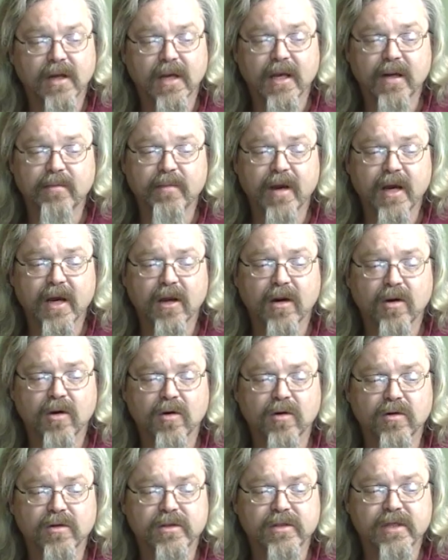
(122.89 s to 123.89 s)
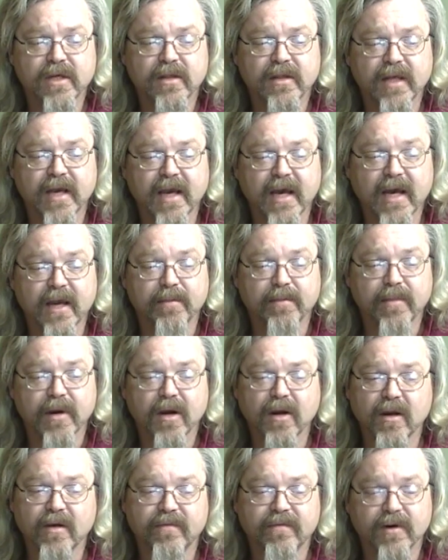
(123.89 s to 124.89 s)
laid back locals said they had
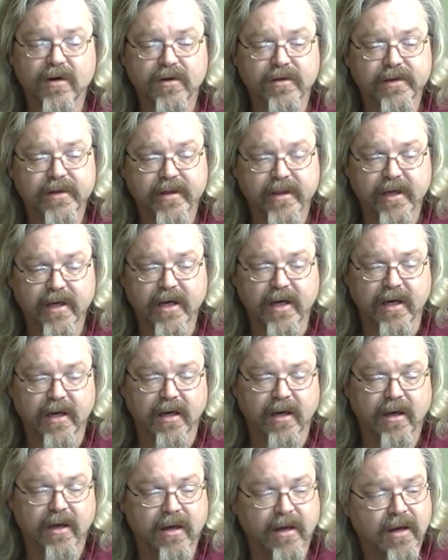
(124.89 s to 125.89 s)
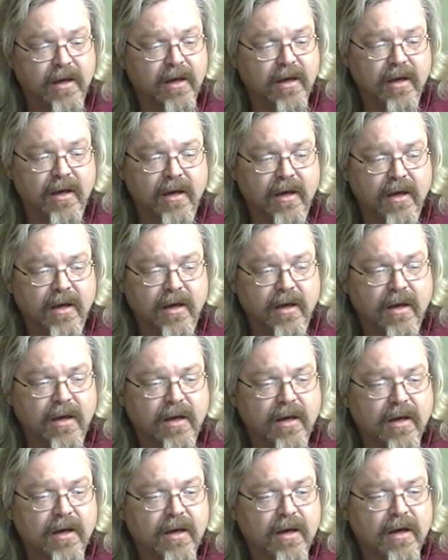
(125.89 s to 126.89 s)
barely felt a thing.
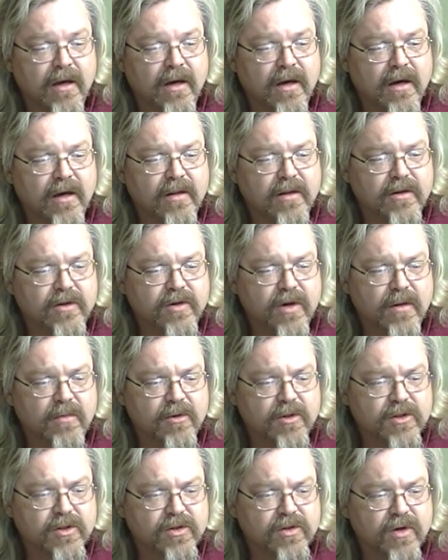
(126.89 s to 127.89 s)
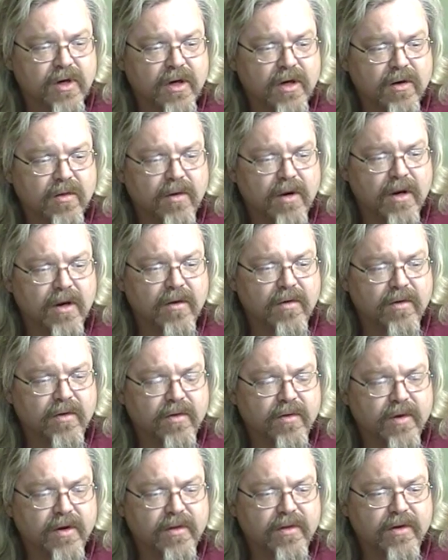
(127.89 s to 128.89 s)
Uh, the tremor struck around
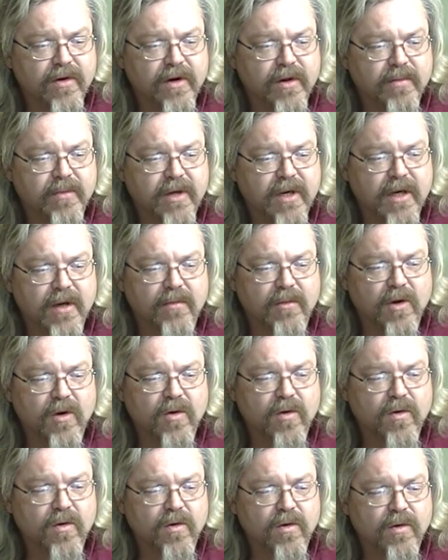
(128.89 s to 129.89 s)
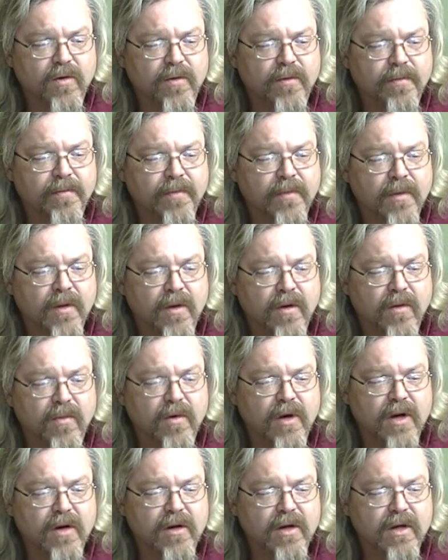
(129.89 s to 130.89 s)
3.30 p.m. local,
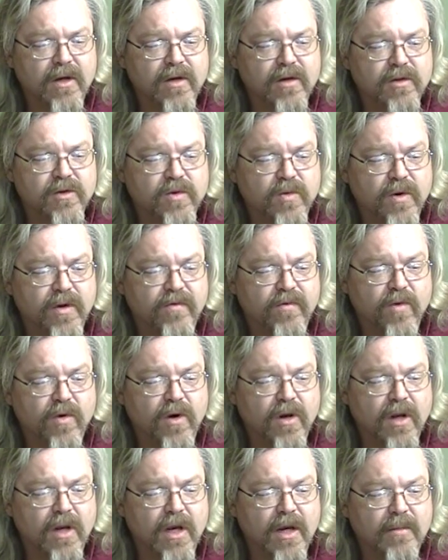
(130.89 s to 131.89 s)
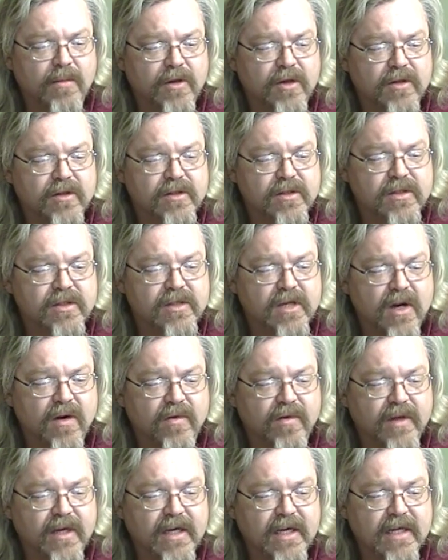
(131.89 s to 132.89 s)
around 124 kilometers
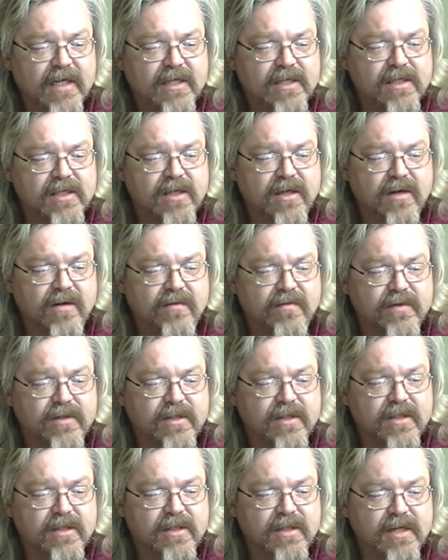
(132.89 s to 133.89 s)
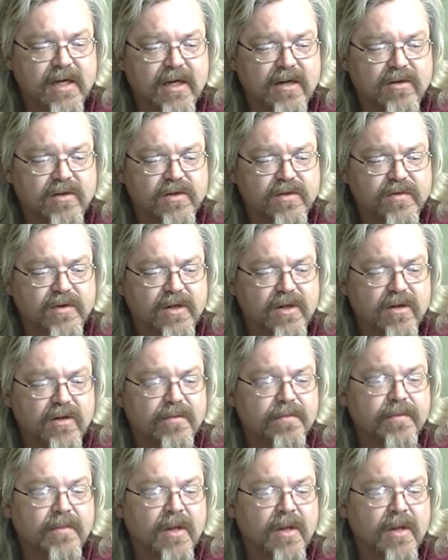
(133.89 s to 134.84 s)
southeast of Townsville,